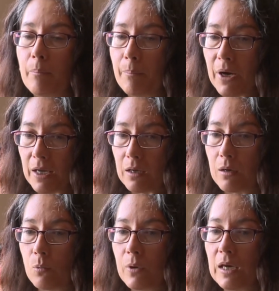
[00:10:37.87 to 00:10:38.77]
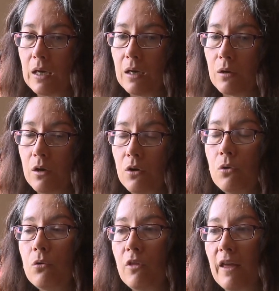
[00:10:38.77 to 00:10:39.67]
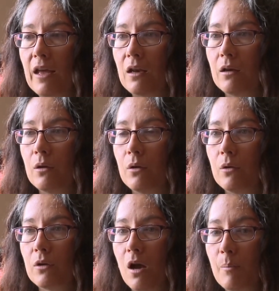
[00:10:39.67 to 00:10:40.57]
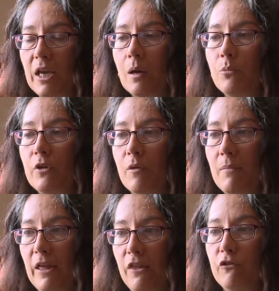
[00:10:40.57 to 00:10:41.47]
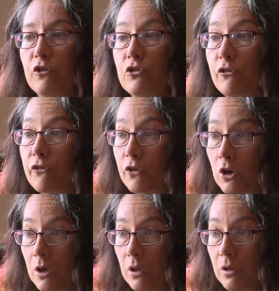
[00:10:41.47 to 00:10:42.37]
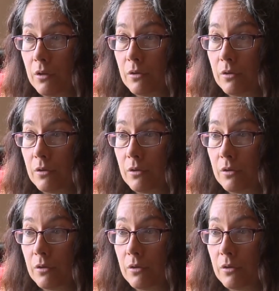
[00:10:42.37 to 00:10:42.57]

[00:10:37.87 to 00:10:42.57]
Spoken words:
But we knew that coming up with a method for deferral